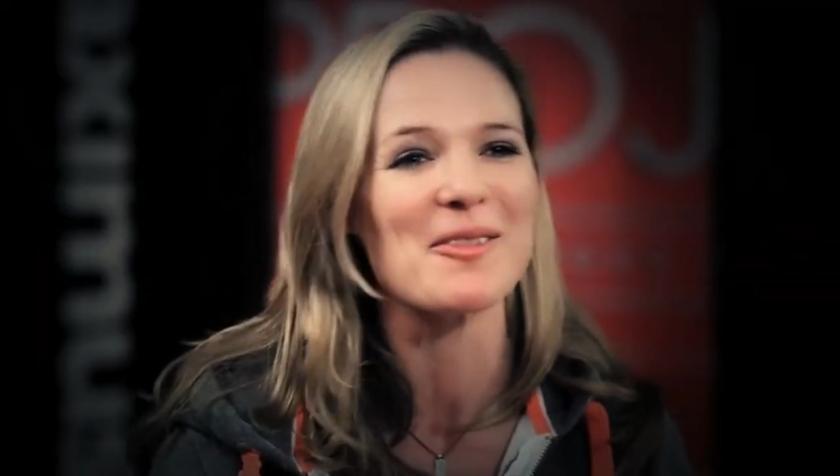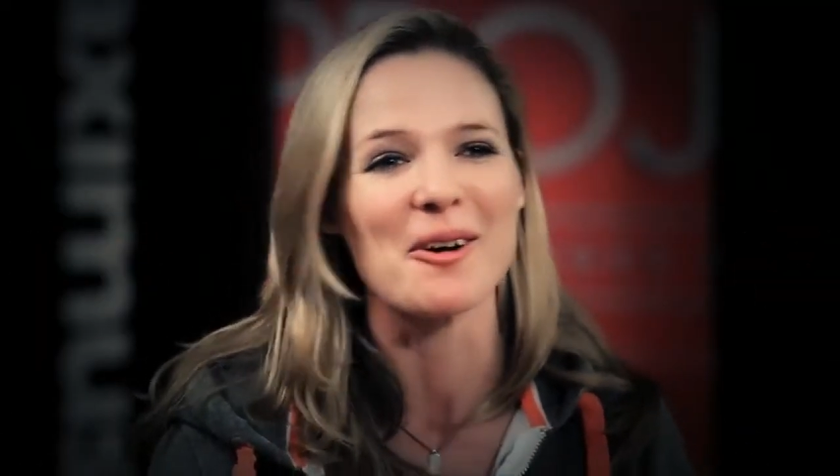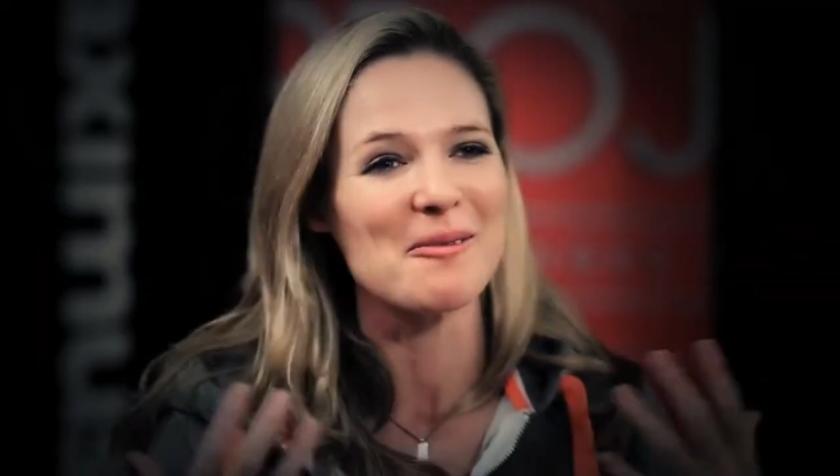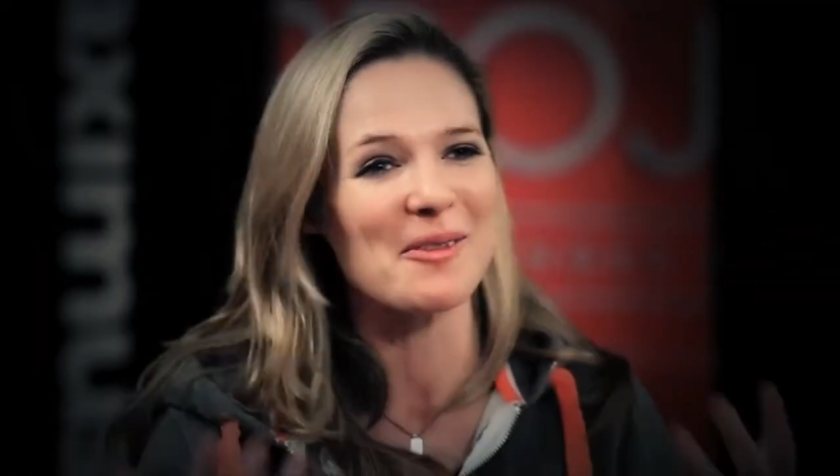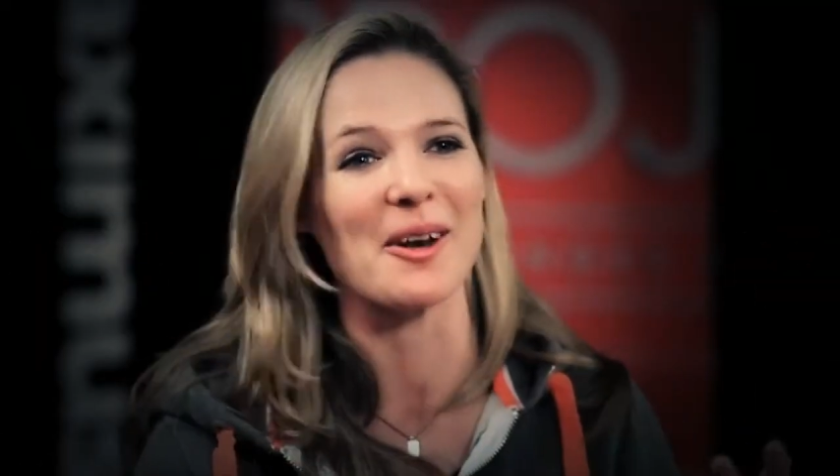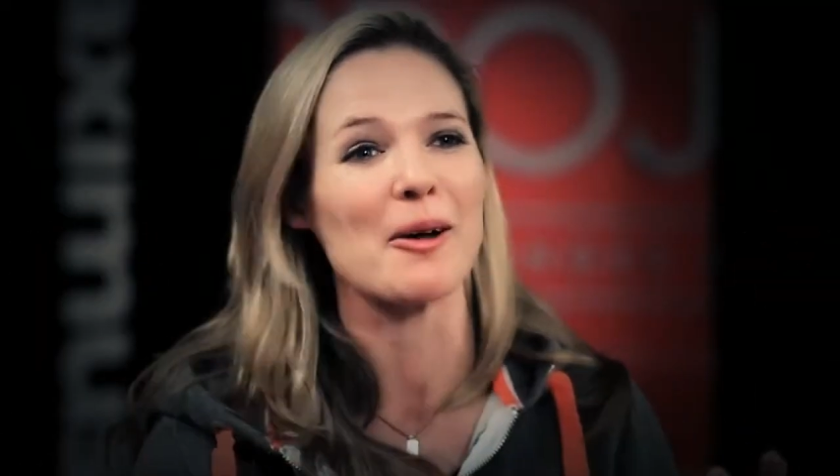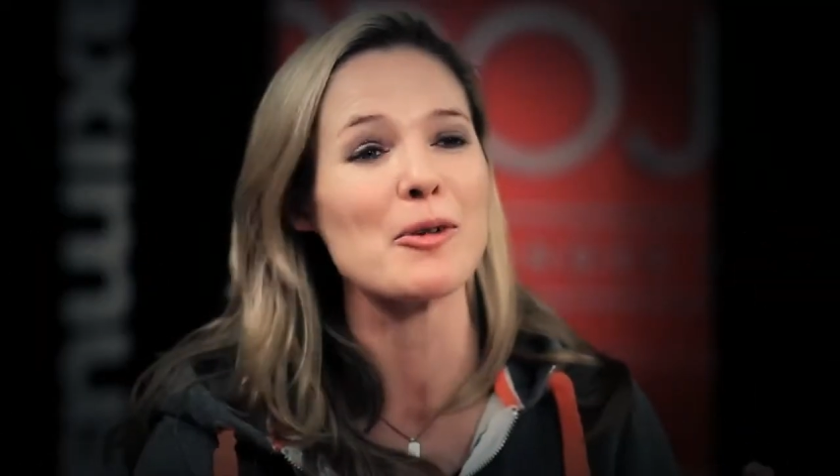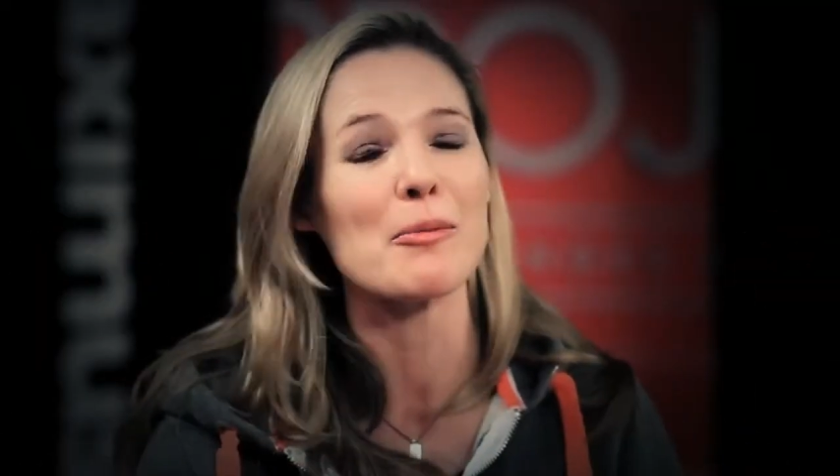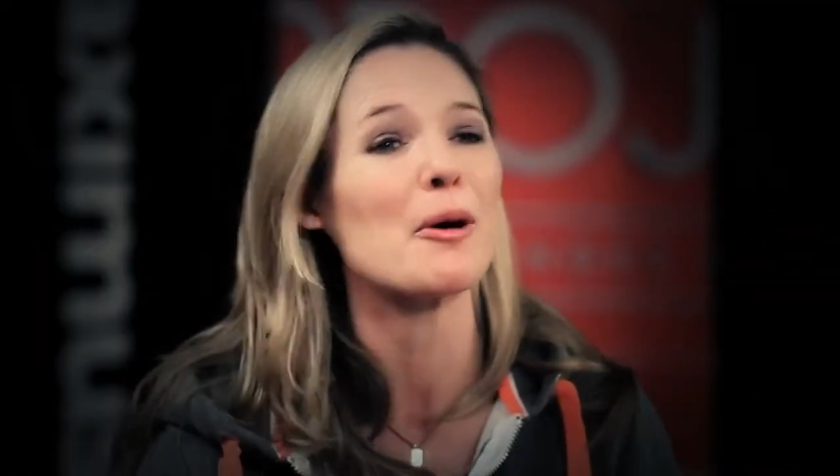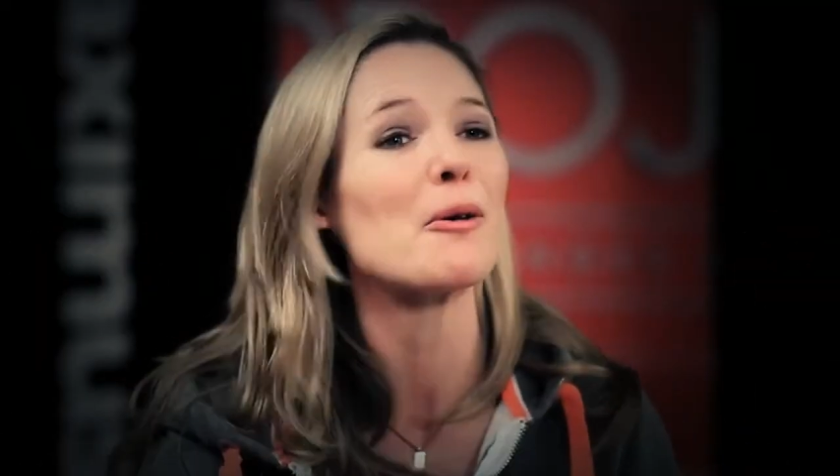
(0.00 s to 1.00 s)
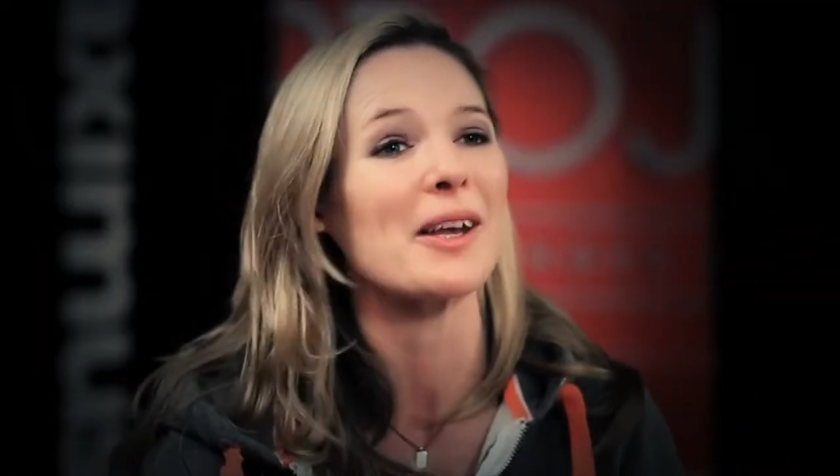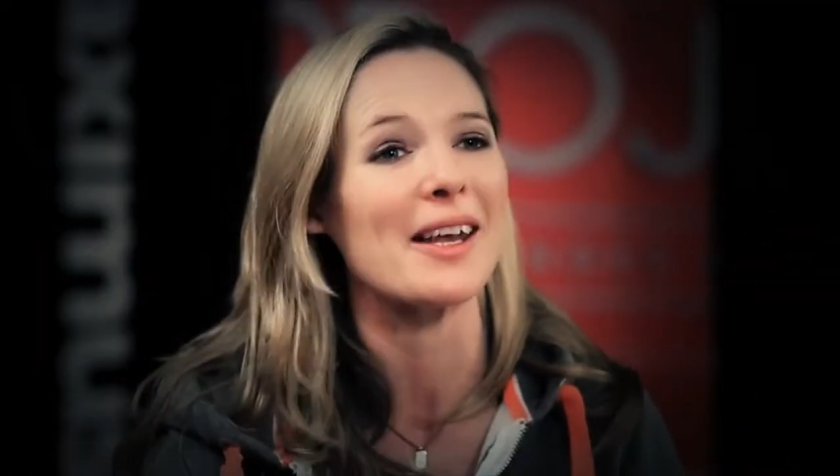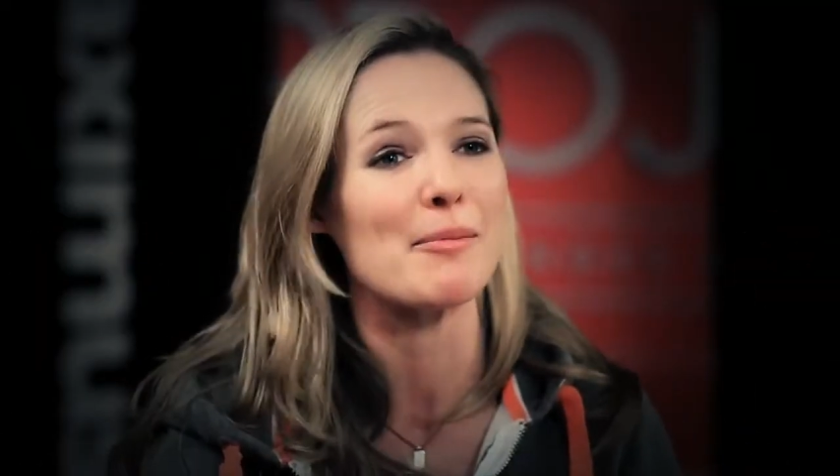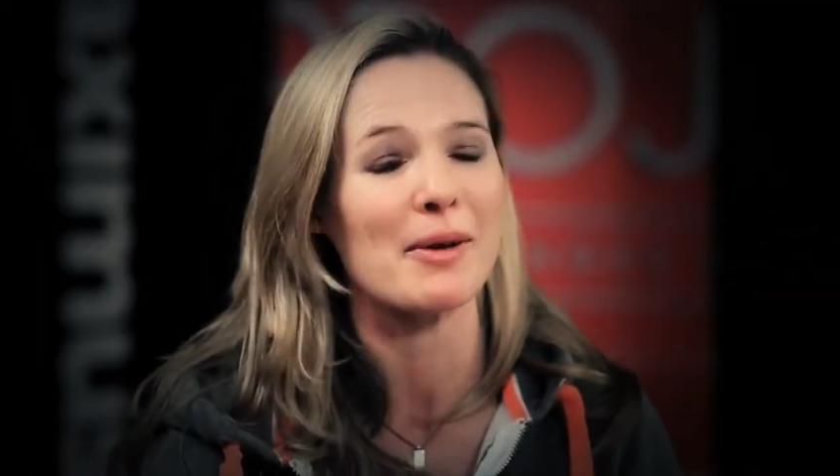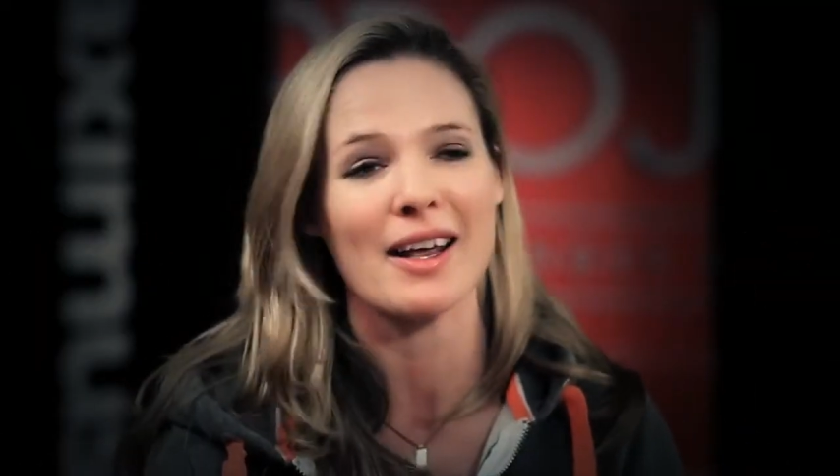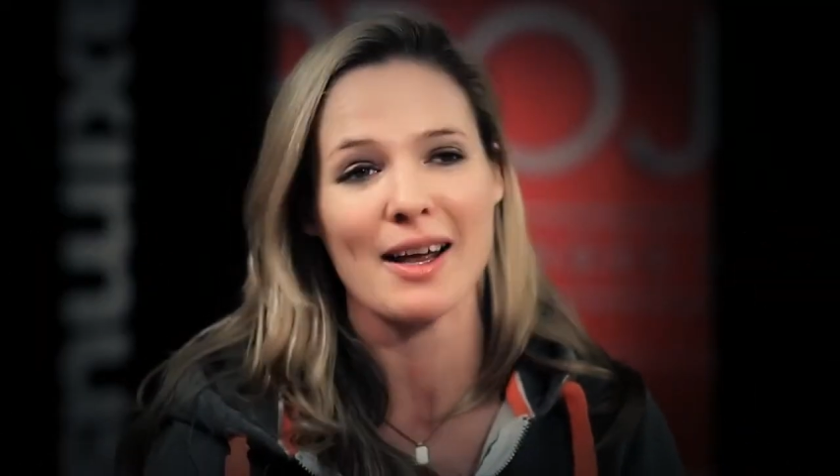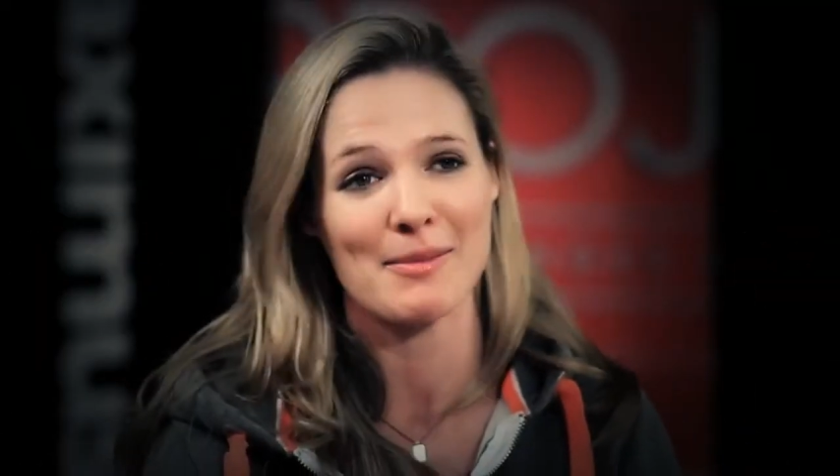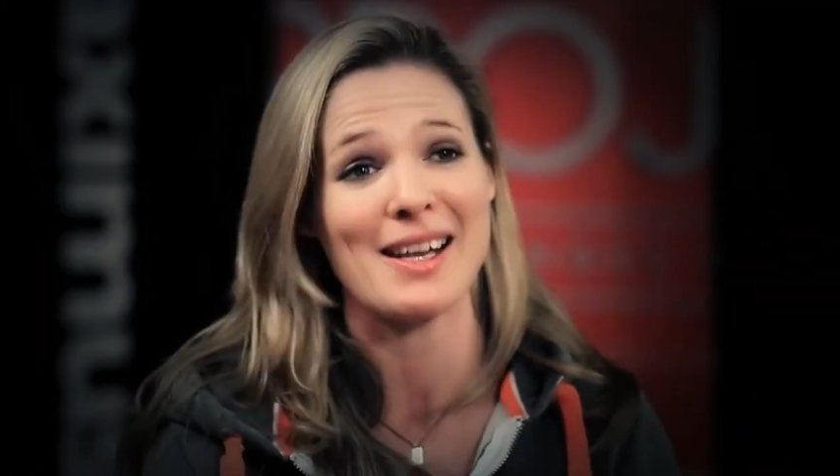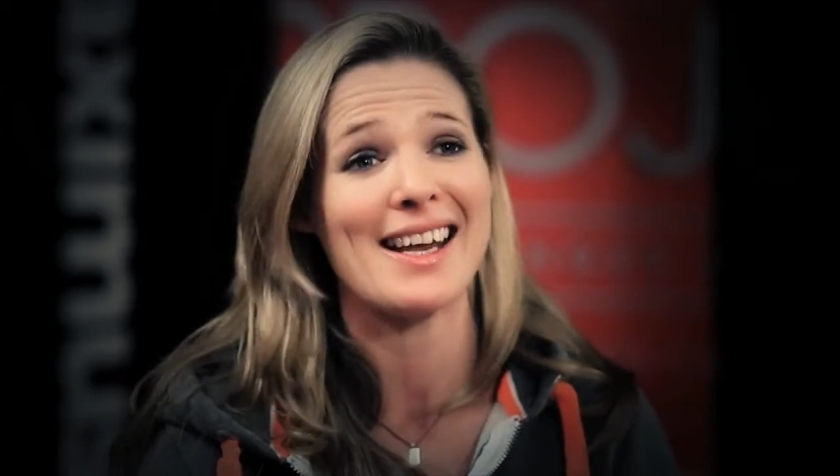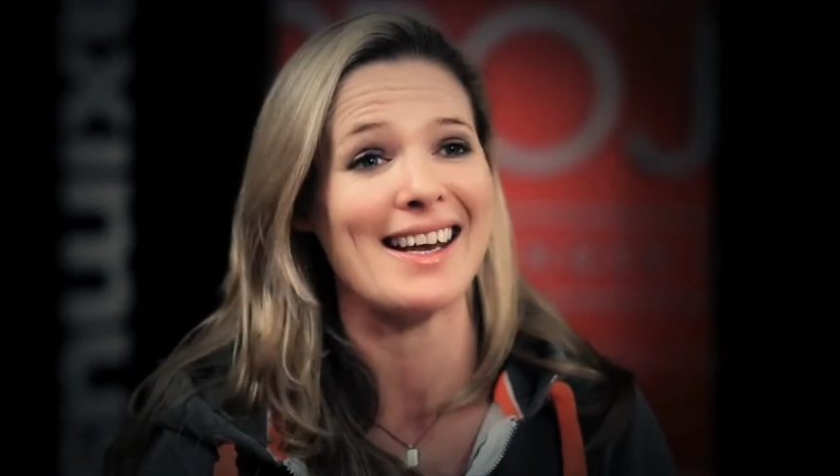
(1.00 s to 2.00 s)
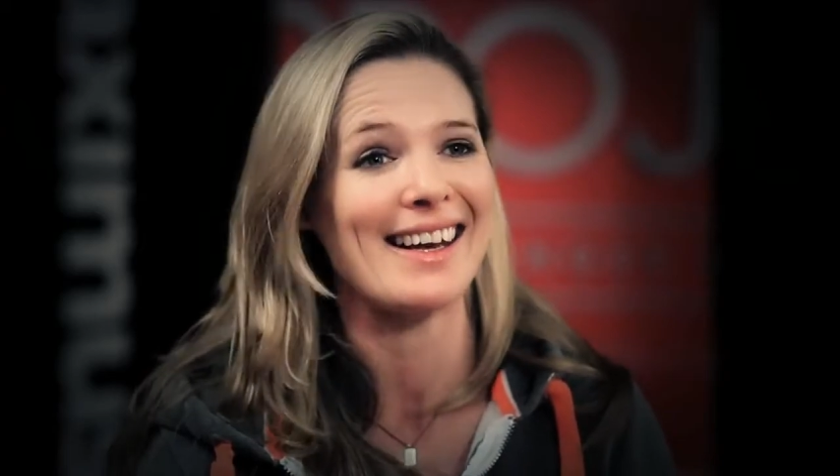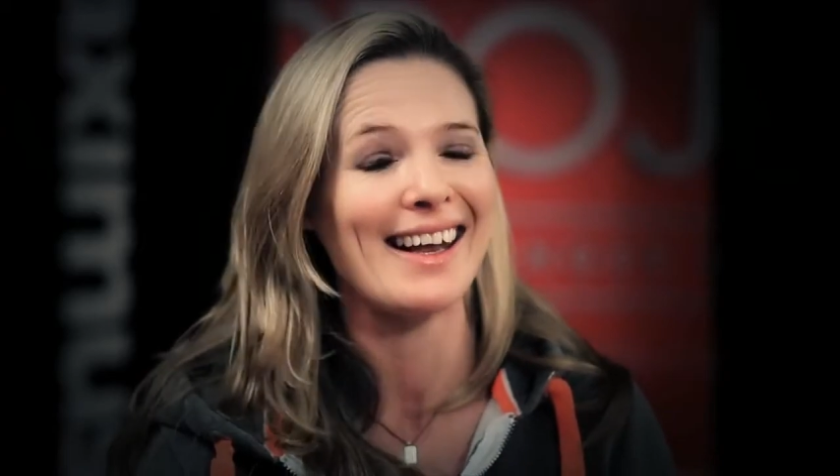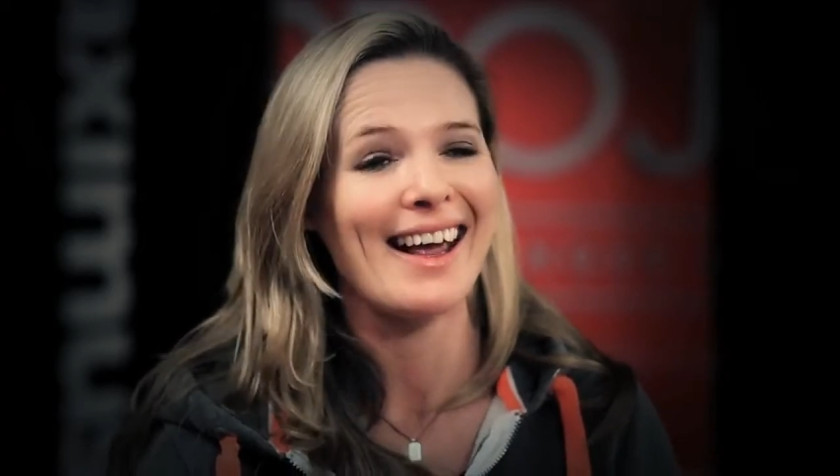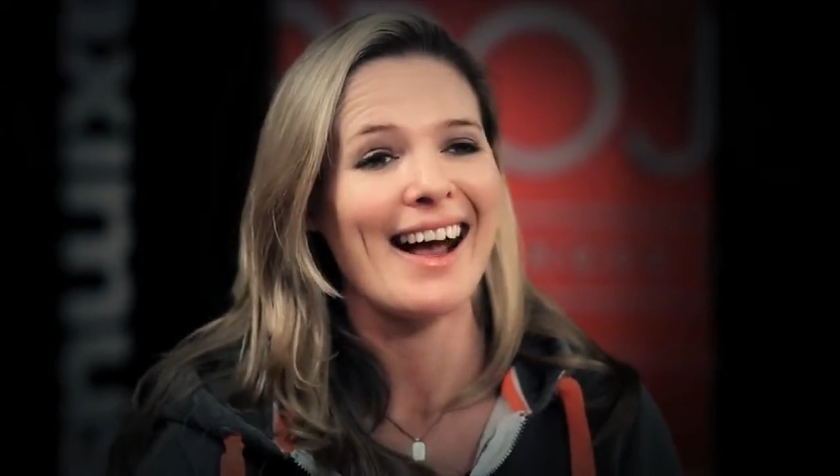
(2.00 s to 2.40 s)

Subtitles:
I'm not bulky, but I am lean,